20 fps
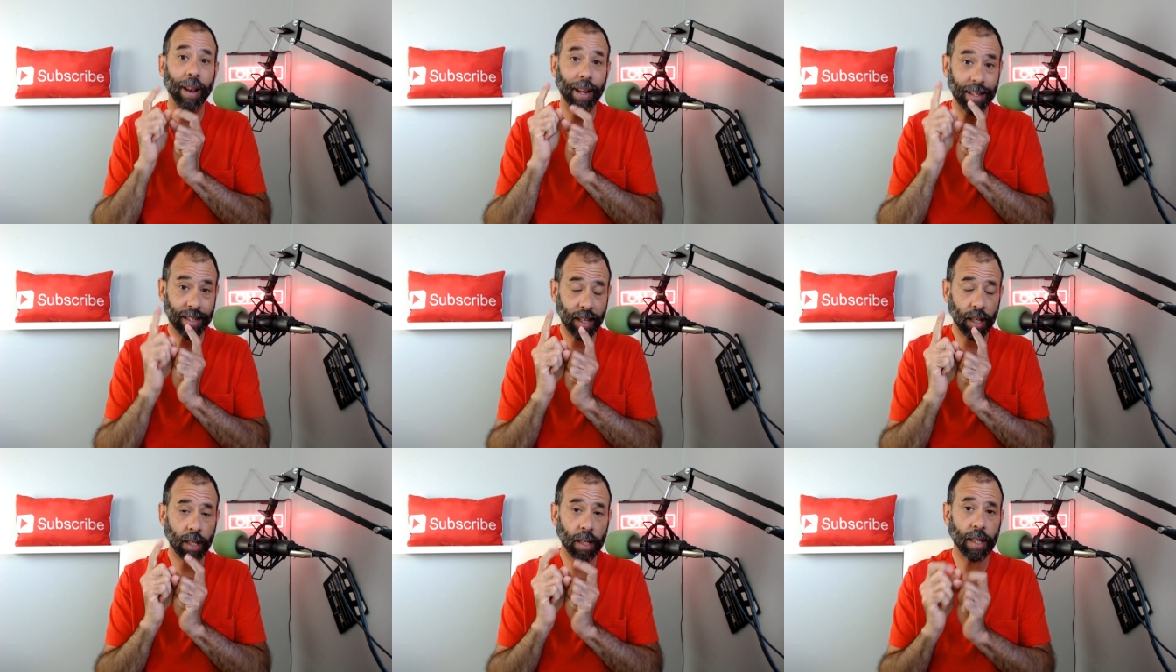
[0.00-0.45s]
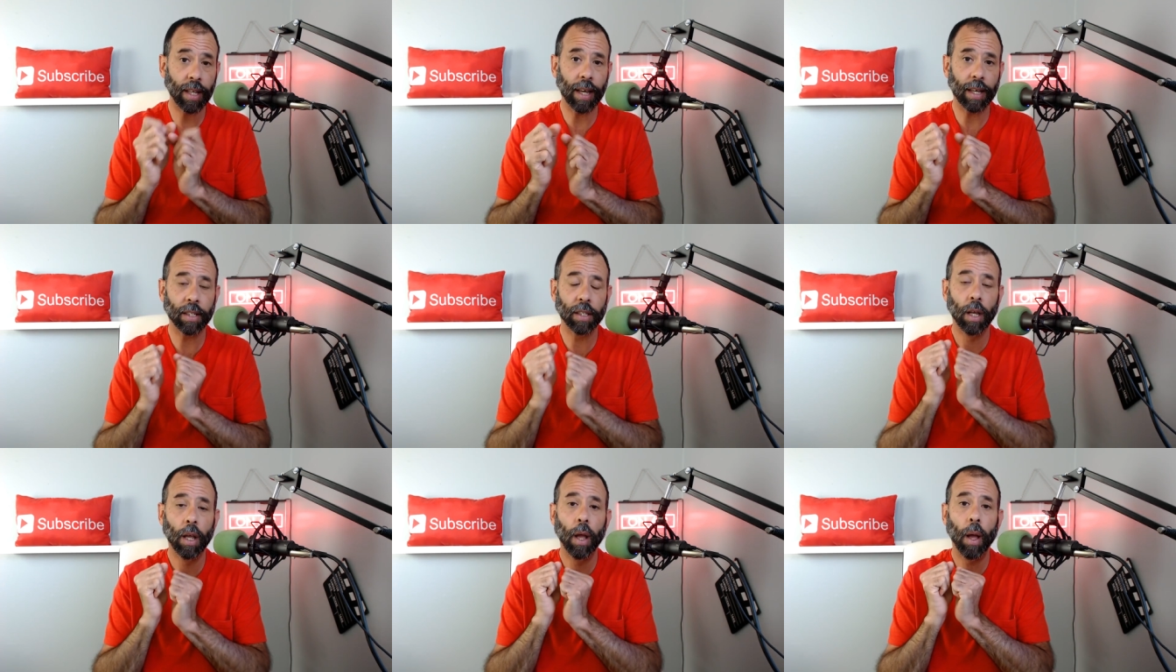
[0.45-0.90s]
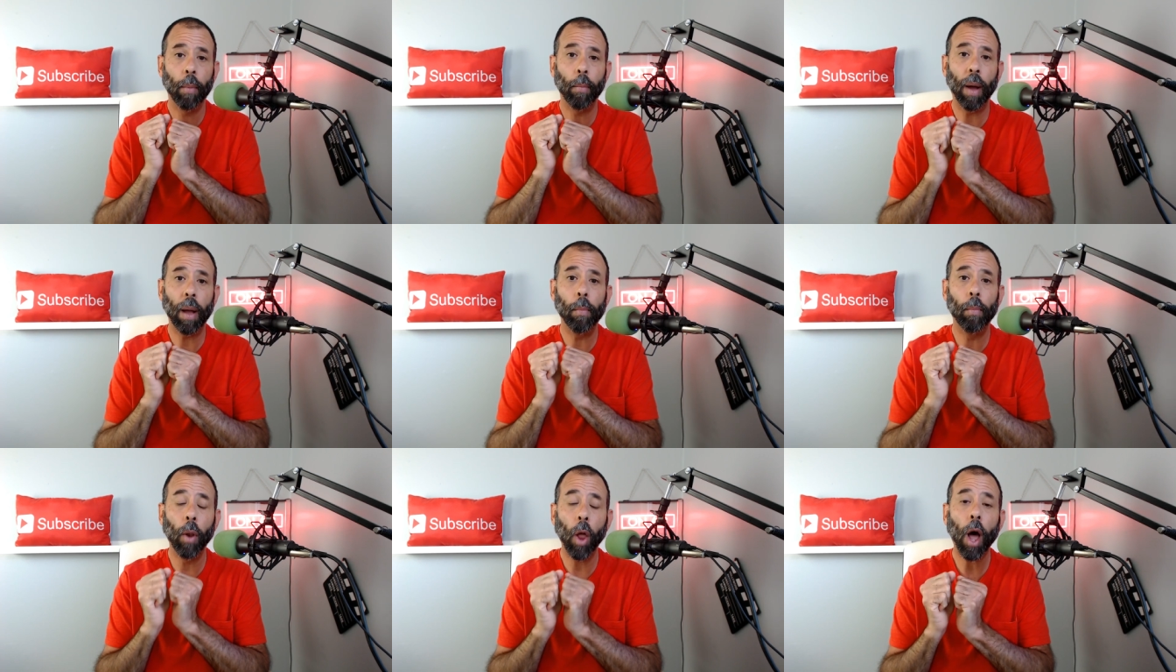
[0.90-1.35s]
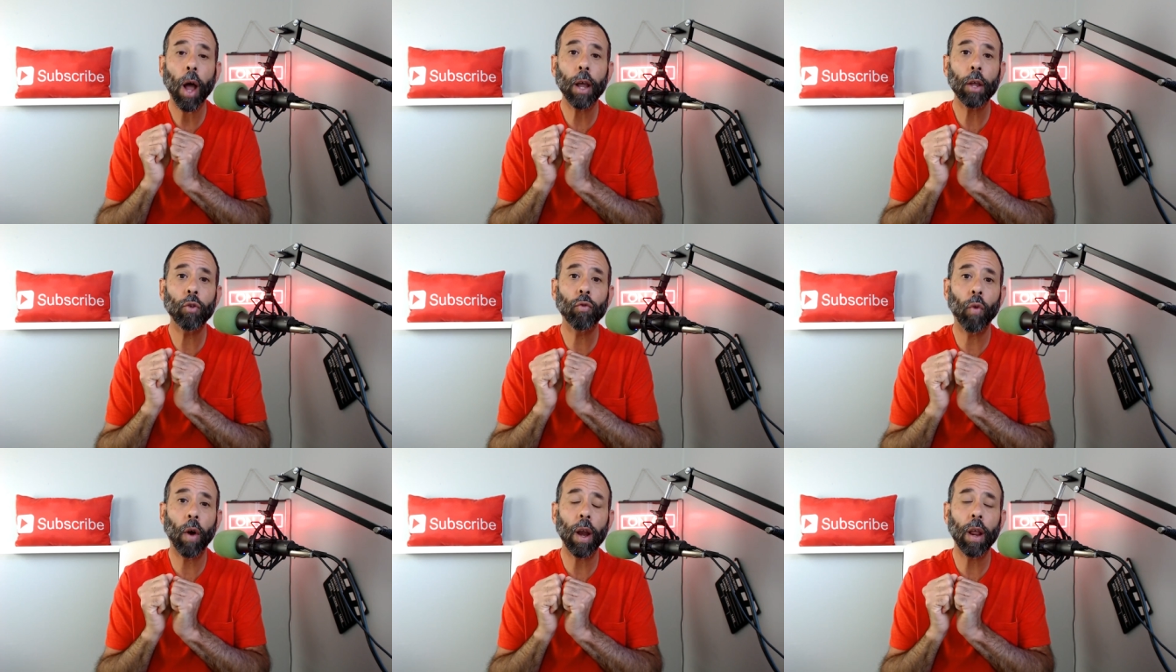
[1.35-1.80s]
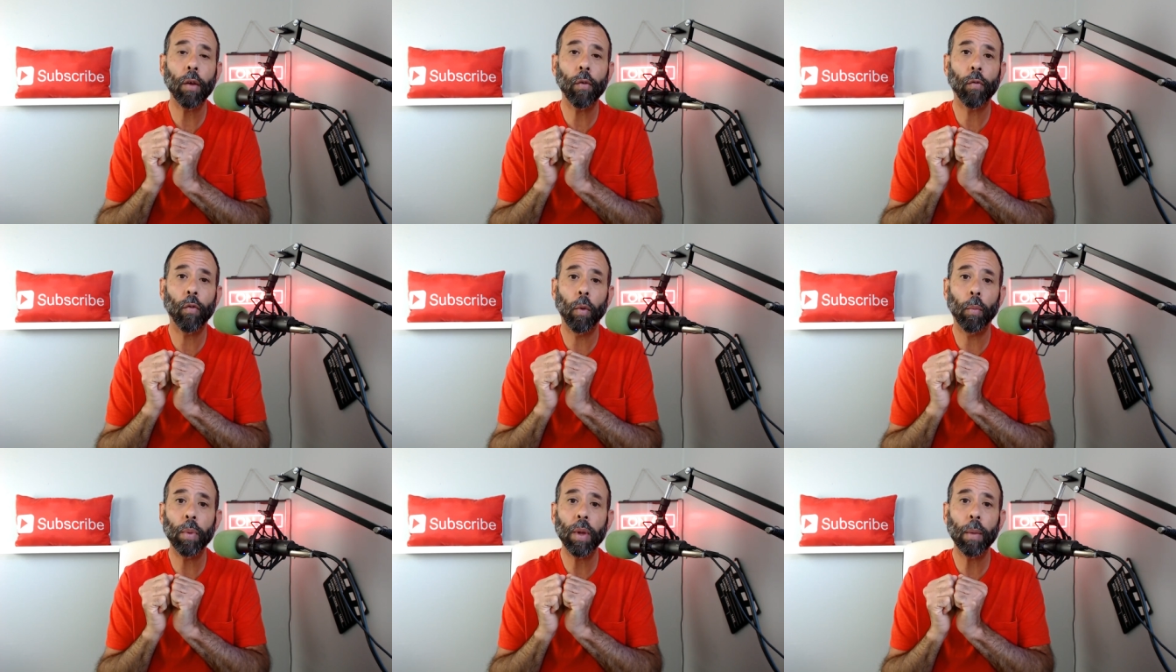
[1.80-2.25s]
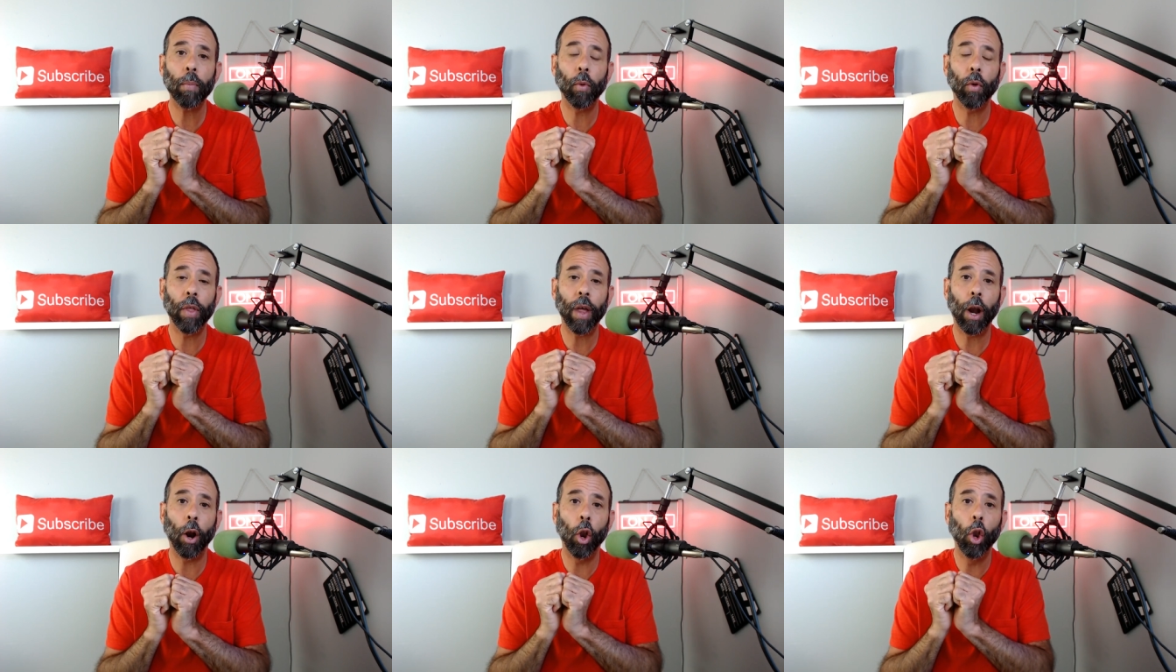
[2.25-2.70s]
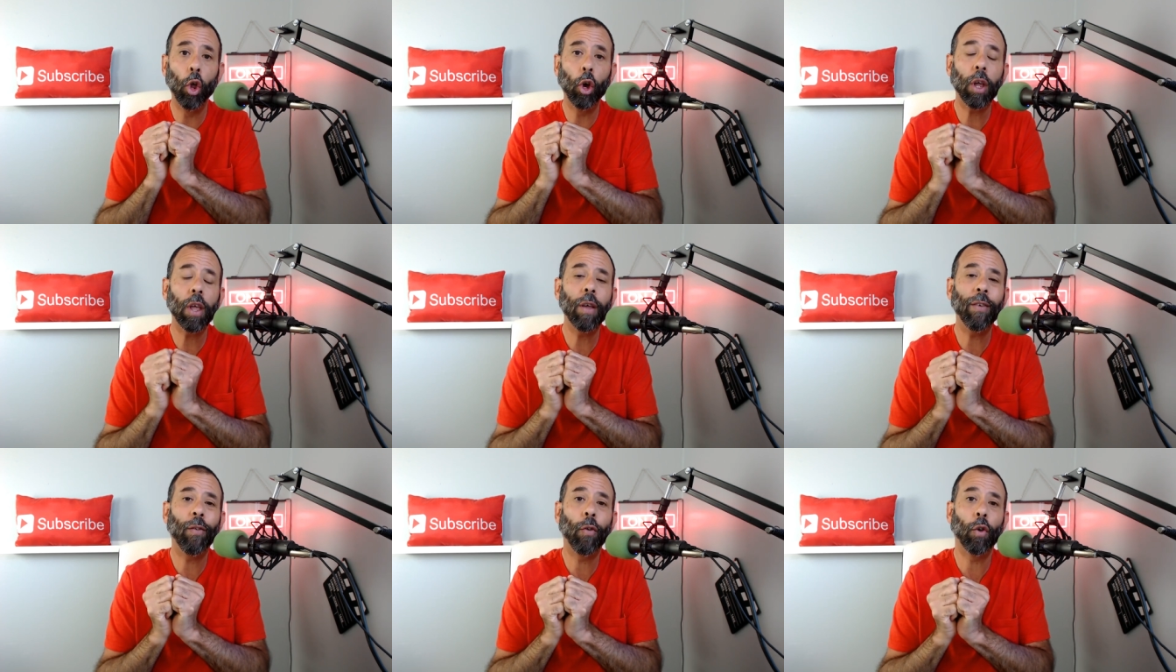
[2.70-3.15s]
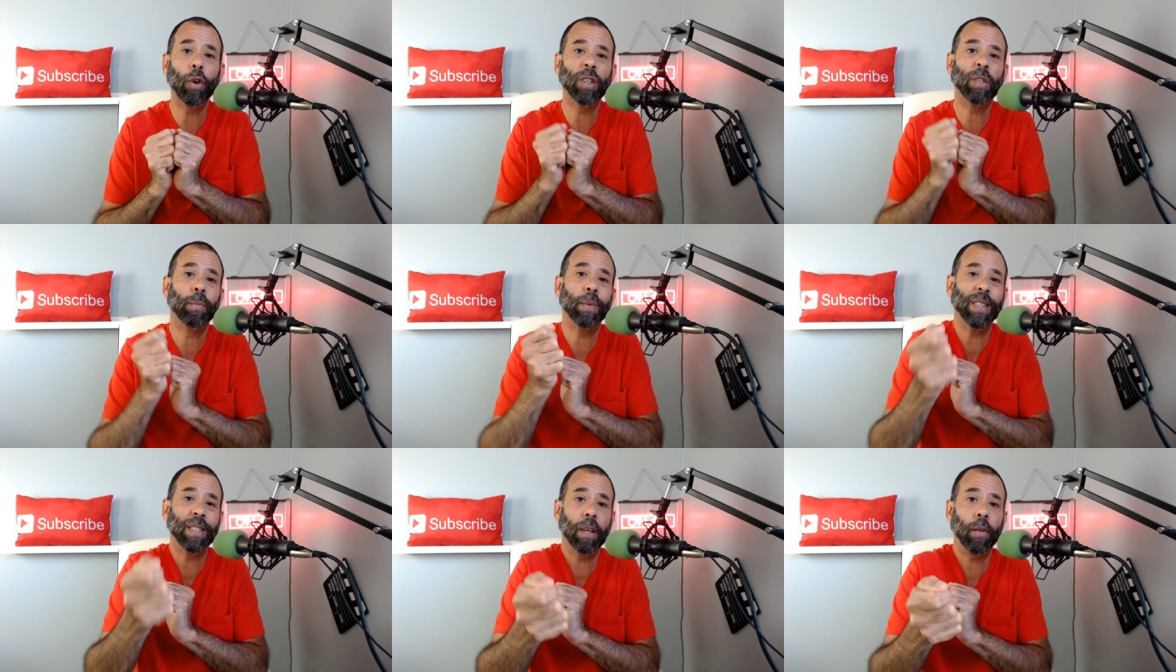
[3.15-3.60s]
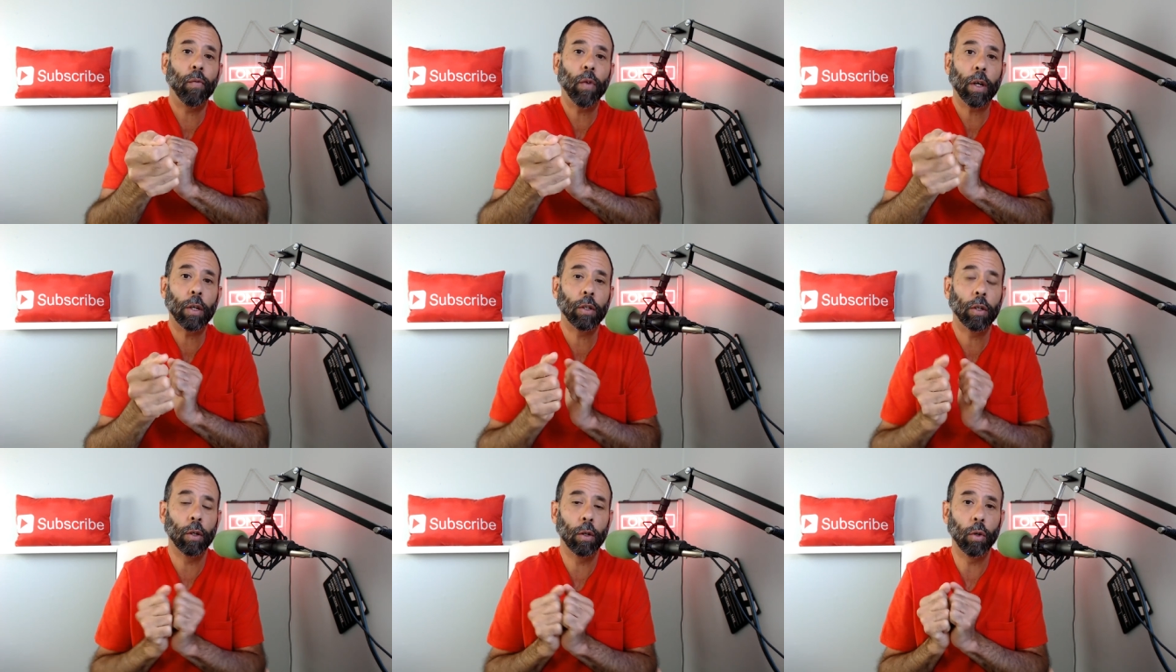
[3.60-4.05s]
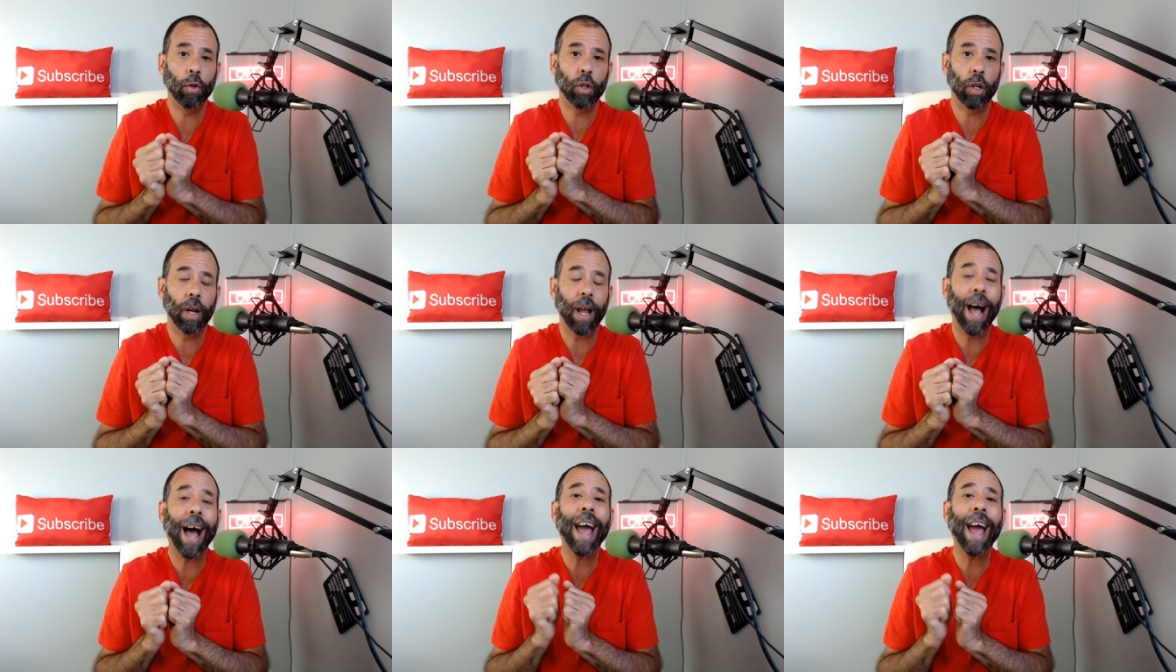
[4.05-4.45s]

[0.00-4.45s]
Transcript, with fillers: Listen to this my blog is writing for people that are looking for a specific solution.